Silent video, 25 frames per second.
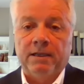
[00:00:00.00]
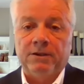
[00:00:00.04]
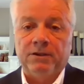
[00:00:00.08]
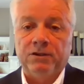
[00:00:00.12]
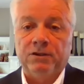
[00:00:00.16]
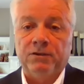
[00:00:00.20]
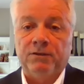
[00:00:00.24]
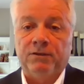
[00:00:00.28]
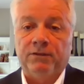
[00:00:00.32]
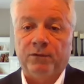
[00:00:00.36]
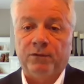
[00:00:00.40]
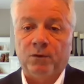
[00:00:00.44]

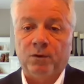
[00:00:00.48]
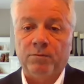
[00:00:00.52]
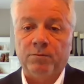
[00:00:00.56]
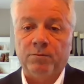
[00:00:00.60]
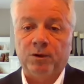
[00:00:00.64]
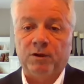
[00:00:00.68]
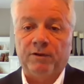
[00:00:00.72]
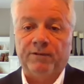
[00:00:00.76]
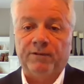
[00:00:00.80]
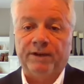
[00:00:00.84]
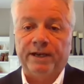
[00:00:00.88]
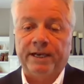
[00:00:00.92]
do
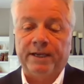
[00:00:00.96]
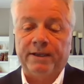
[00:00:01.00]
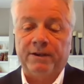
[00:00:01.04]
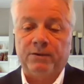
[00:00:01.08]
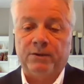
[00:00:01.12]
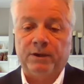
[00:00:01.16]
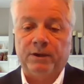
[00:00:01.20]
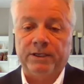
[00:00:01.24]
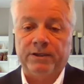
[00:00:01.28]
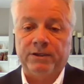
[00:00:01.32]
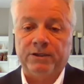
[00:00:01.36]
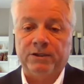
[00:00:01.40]
formal
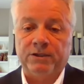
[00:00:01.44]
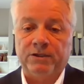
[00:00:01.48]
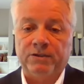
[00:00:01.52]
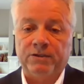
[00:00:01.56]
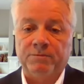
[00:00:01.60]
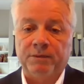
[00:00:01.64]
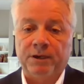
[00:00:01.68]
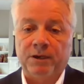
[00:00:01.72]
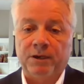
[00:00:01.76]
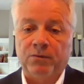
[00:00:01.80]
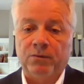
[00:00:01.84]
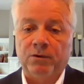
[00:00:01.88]
evaluations,
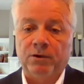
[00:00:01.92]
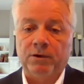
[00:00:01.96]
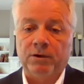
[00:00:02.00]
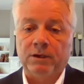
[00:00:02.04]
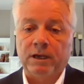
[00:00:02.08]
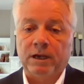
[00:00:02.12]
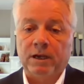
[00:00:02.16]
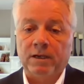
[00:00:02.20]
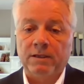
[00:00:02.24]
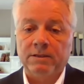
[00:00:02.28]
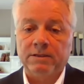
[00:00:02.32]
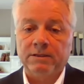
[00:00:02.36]
but we're
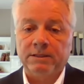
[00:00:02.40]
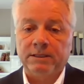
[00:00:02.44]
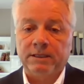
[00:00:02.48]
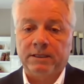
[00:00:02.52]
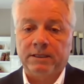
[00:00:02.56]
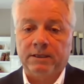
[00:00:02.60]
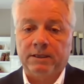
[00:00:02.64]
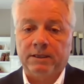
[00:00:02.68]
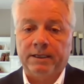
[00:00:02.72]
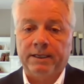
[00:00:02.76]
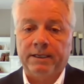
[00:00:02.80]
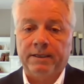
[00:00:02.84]

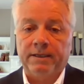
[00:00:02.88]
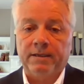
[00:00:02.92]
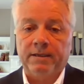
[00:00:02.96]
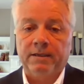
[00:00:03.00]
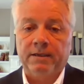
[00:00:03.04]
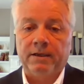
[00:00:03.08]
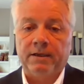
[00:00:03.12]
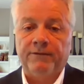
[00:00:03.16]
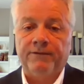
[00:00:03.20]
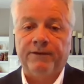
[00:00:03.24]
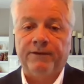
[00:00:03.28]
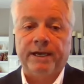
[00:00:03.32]
constantly
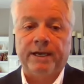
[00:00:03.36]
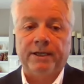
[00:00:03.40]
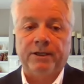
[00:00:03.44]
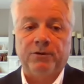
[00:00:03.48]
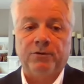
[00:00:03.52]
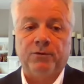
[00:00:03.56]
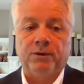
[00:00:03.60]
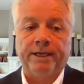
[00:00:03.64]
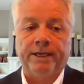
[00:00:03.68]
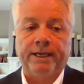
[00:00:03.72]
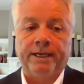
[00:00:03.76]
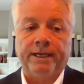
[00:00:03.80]

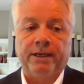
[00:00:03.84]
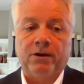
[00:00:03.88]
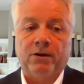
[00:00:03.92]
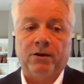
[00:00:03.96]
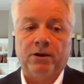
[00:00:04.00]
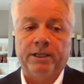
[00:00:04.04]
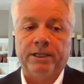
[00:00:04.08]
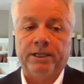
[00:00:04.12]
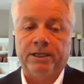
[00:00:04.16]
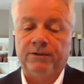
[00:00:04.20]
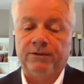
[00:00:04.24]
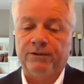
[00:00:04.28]
evaluating
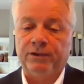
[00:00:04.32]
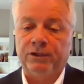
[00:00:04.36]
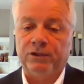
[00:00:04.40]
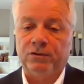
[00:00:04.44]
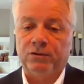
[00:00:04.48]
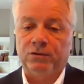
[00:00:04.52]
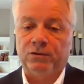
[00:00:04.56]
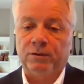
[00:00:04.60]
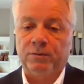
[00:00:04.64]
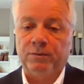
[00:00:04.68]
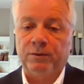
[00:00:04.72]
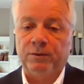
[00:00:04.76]
our
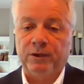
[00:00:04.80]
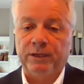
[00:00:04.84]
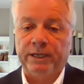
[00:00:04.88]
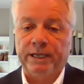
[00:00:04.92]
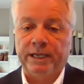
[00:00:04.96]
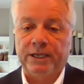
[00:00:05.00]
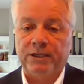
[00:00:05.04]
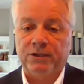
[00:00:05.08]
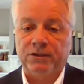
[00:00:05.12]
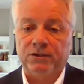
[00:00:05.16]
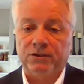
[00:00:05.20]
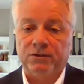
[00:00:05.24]
individual
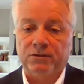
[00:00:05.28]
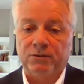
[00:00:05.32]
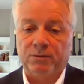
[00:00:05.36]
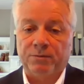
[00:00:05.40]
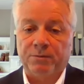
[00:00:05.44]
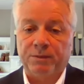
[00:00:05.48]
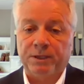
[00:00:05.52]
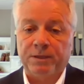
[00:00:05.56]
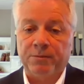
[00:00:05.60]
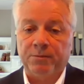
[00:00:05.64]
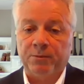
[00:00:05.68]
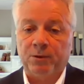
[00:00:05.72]
communications with
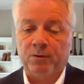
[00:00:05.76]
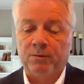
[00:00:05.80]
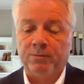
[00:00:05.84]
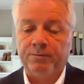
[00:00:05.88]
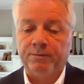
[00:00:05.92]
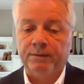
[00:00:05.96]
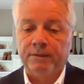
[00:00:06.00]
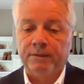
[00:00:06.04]
people.